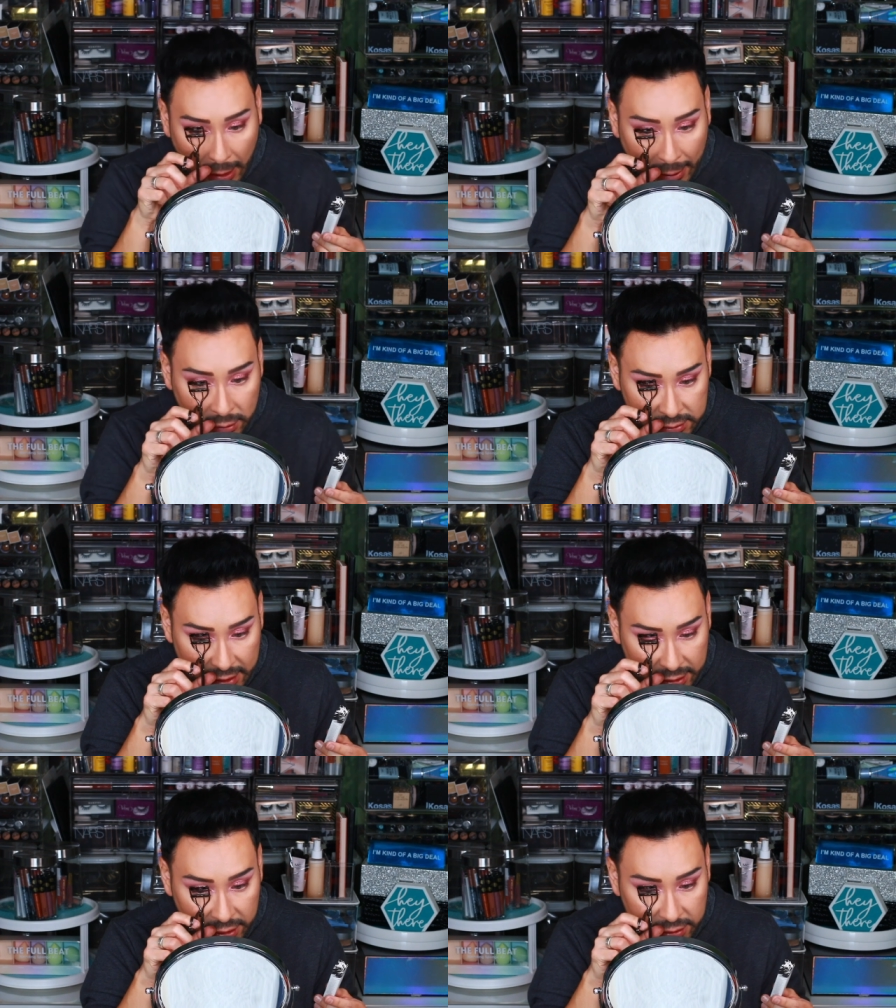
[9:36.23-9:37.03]
I don't
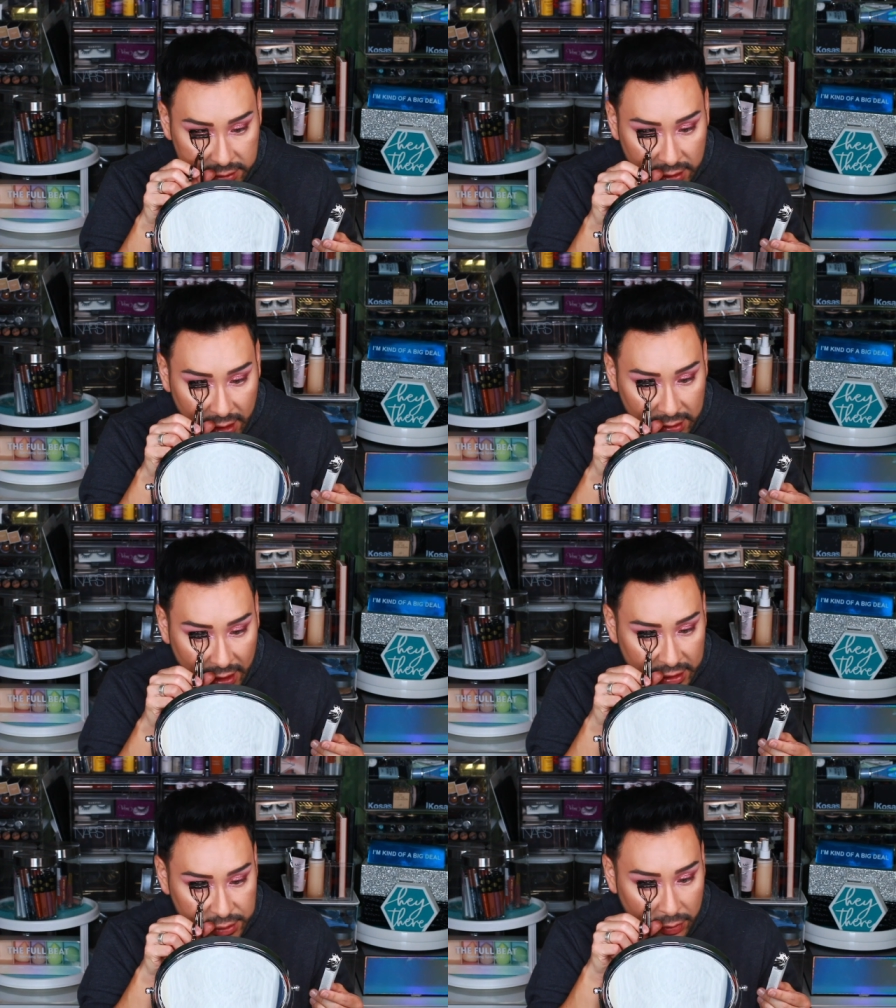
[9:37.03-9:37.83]
tend to use a lot of
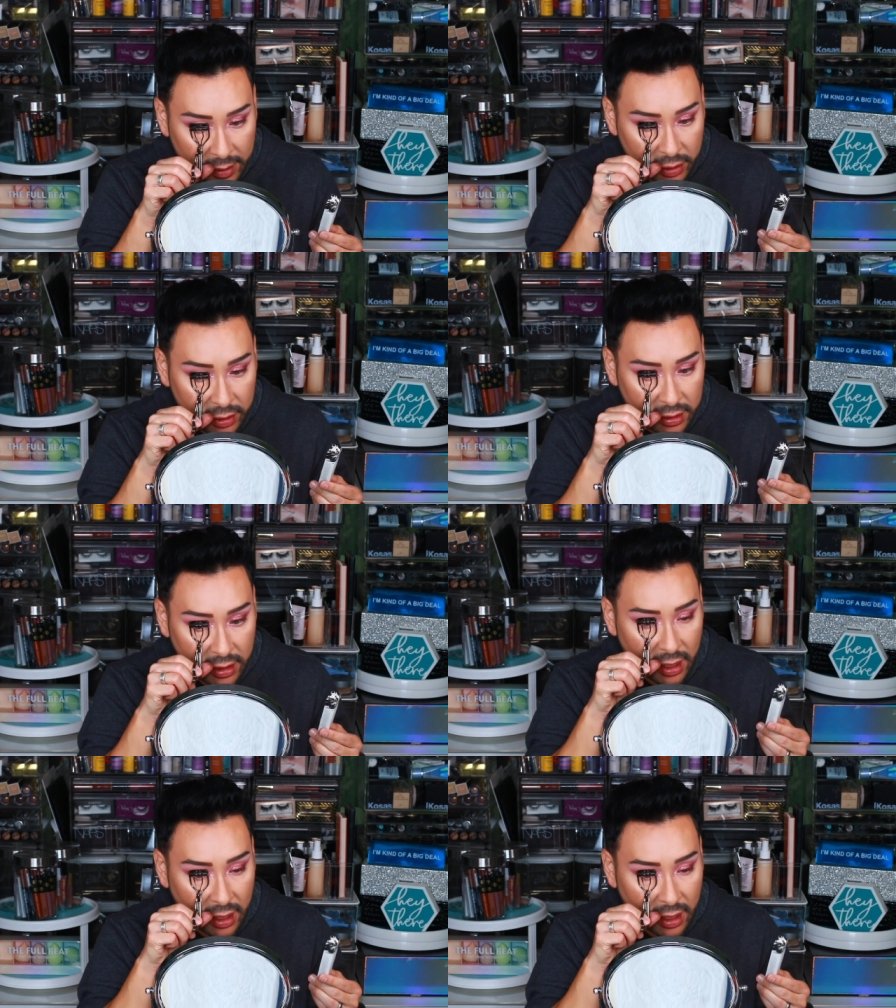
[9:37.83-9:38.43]
lash primer.